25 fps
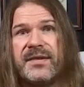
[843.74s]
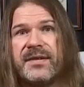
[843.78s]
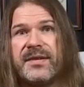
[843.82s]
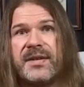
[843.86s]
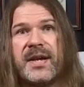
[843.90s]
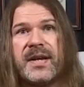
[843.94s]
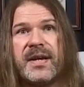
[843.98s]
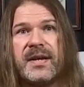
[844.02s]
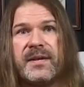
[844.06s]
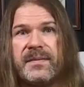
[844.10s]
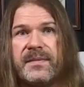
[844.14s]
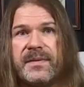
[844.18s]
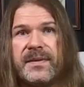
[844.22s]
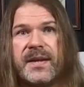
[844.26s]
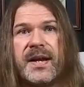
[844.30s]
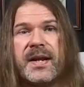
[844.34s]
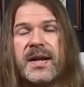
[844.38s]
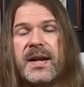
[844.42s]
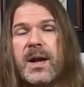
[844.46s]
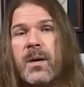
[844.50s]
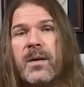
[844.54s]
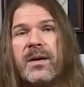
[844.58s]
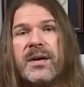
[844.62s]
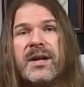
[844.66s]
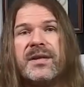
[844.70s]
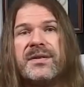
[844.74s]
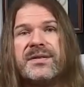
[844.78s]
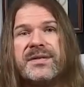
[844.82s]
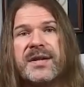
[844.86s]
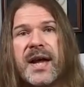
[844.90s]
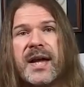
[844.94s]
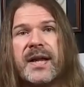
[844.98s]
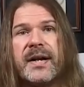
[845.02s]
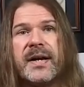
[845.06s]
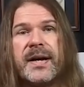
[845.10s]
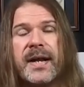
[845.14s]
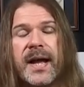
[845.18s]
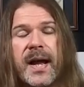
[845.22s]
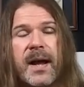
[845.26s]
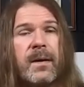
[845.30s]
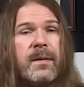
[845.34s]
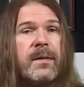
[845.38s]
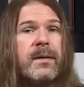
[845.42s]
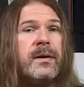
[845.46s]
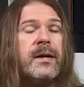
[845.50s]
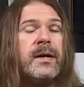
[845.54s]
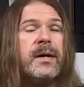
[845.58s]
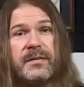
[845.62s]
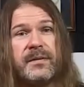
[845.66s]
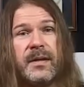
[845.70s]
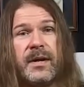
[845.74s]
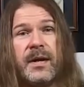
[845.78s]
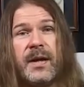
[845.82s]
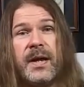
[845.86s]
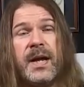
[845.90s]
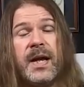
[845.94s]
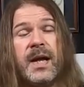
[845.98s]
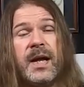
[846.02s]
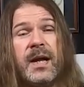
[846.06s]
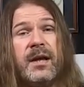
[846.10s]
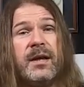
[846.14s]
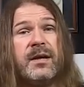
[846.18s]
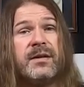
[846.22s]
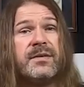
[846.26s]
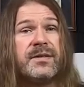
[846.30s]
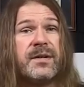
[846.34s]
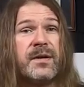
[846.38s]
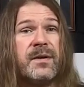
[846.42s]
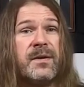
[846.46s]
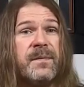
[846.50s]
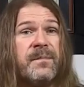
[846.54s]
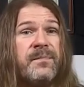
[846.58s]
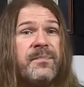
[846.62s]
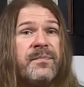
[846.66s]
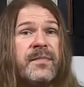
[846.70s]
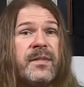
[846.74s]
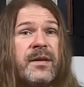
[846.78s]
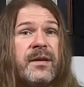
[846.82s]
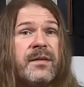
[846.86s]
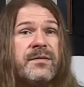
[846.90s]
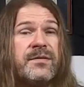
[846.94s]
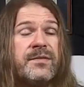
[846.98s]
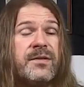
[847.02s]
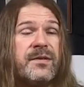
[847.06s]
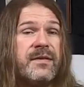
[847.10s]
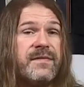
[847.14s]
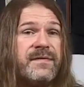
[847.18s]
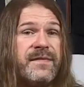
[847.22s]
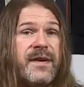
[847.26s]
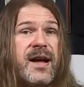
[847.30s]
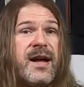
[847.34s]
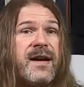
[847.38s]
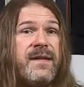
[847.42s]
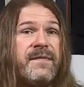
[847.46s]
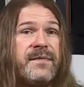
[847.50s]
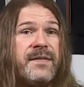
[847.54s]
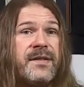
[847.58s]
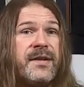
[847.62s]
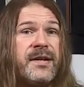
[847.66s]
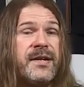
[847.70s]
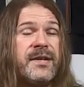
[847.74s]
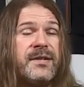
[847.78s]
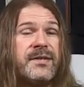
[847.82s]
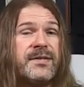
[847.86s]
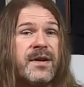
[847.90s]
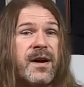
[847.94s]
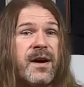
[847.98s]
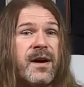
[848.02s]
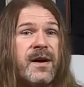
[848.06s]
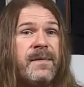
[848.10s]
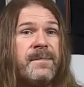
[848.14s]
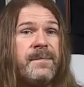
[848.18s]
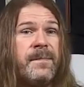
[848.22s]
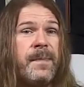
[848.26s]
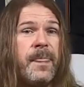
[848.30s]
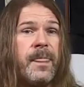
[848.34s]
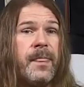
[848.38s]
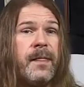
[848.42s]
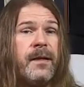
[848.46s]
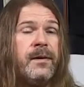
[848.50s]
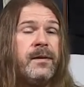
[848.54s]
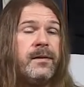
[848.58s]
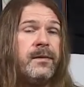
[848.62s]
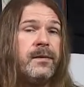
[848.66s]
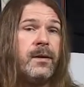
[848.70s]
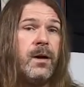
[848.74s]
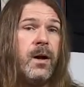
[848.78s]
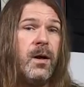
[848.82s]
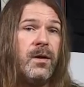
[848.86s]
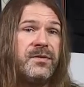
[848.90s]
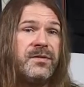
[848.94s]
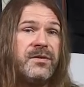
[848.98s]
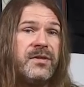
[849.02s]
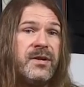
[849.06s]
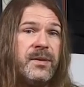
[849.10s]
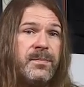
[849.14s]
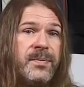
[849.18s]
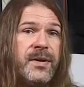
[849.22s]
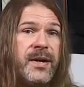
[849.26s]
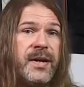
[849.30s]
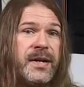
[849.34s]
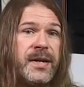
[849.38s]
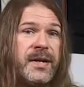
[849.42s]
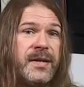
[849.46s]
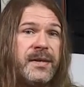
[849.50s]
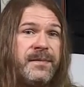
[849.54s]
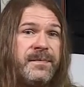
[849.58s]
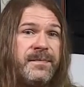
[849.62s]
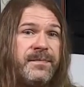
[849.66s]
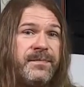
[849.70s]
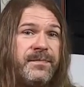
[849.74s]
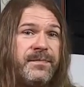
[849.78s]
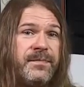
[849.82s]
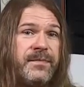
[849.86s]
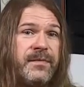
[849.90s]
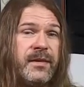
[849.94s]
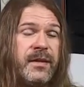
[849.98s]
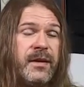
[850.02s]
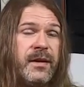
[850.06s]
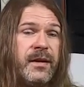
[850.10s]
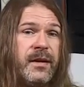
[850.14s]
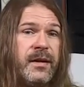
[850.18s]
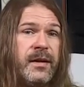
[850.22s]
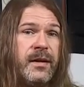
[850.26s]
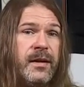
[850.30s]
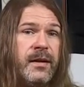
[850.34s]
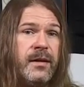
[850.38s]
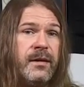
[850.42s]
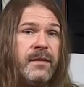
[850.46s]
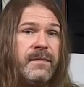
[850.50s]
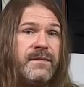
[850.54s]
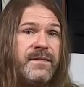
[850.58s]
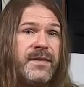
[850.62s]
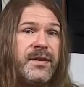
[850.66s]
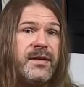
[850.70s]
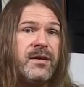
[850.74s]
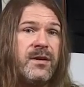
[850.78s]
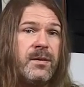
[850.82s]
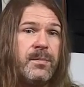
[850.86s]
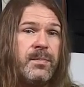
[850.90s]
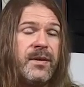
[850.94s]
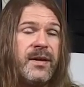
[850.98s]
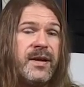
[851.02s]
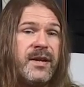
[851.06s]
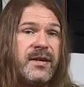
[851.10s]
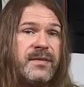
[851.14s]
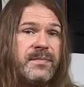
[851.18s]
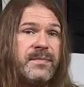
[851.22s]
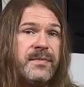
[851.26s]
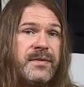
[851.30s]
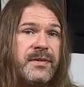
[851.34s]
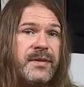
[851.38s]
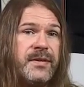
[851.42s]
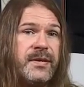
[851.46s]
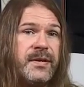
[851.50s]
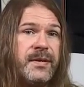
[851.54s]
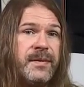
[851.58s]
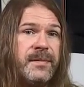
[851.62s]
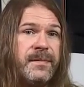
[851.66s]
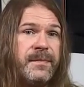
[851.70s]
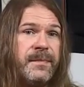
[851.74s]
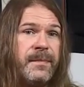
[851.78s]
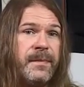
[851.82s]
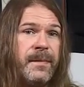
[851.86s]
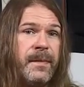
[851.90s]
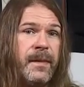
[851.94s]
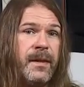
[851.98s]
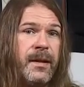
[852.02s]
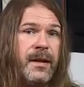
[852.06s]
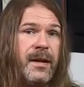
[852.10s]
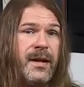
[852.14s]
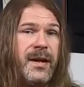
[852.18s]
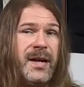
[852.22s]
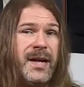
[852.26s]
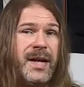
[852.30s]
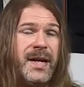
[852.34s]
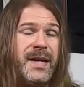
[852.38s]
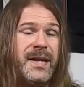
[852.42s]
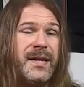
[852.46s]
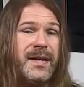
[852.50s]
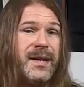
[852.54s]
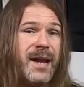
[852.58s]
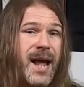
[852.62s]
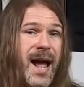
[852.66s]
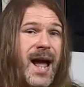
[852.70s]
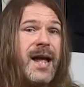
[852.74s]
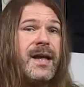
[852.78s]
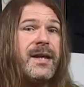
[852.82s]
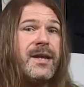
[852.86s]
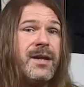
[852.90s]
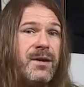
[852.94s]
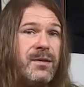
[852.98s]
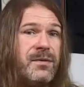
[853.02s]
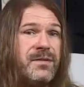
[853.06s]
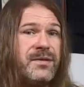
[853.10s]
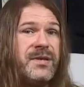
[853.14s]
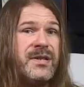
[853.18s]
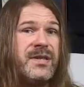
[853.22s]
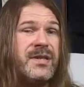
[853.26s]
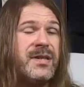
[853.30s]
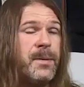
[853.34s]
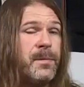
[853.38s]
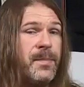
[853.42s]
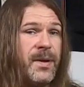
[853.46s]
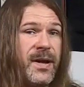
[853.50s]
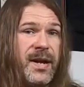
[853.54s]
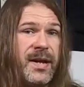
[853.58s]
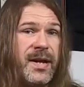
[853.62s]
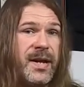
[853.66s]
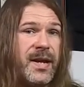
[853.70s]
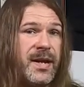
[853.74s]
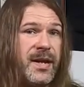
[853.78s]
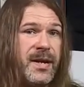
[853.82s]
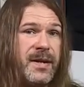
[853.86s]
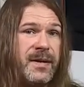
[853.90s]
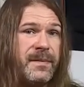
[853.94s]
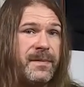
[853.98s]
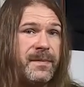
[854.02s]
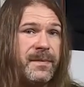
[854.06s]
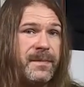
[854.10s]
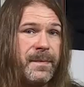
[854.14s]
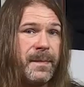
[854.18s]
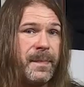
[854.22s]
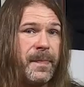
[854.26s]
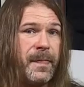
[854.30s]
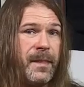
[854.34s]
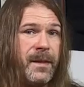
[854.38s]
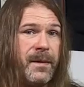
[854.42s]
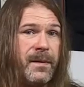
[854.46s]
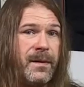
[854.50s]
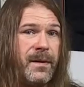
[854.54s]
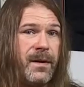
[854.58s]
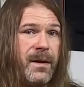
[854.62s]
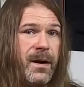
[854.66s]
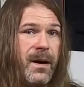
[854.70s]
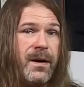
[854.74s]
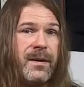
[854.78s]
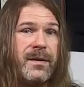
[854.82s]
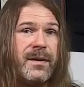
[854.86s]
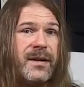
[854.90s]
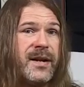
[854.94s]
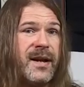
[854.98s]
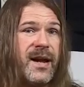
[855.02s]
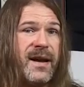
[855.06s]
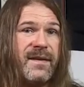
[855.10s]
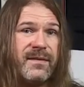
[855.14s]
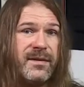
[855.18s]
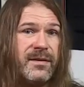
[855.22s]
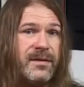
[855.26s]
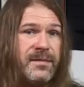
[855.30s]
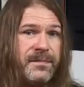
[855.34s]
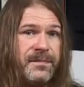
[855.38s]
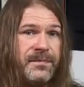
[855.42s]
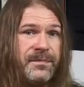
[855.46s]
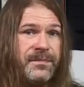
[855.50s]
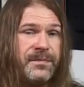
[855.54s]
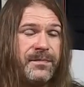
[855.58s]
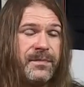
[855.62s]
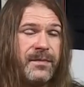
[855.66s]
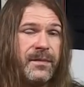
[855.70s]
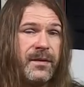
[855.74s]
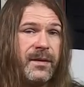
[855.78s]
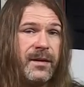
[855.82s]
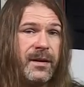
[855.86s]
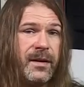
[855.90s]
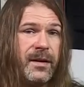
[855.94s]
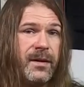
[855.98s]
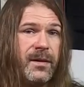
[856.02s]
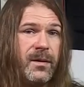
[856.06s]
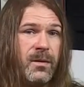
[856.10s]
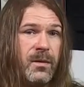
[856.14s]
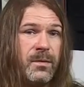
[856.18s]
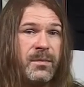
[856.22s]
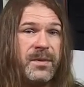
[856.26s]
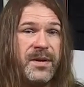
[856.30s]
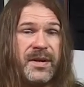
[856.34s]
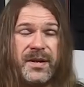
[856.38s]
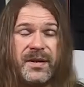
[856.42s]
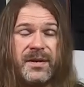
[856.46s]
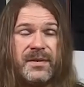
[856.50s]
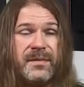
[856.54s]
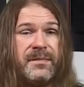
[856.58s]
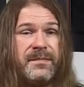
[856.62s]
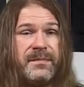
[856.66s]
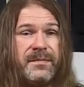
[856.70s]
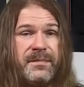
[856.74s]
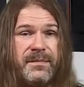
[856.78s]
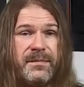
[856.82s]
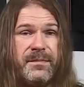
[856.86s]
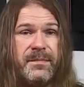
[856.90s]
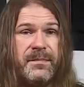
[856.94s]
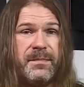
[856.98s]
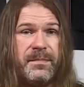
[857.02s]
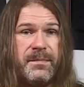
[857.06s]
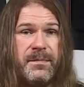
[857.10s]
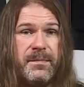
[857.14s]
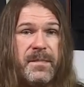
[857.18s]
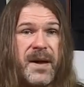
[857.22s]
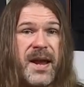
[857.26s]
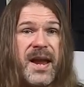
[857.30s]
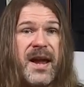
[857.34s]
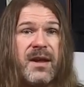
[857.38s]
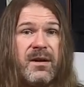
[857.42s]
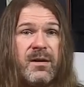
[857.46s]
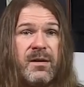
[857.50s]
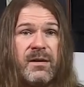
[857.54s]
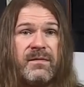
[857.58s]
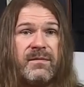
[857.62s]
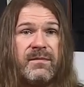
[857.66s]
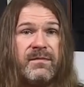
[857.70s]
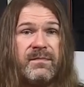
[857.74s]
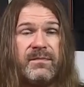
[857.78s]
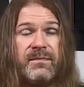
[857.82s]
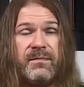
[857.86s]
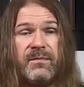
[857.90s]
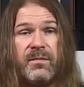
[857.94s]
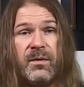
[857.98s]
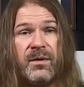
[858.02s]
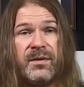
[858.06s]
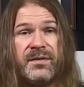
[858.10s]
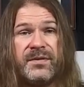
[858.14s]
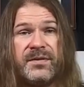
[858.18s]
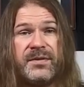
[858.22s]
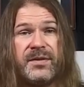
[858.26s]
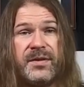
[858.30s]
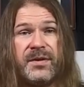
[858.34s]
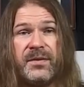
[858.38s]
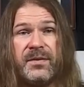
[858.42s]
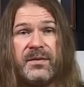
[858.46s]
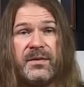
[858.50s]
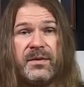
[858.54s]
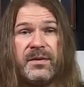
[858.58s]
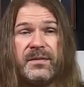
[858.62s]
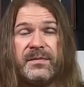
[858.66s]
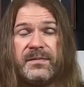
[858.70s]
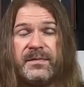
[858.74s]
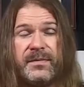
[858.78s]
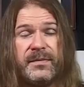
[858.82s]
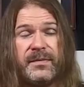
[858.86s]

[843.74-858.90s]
and they know it inside and out. So the 5 things are alternate picking, finger placement, not using the pinky hardly ever, or being made or forced to, or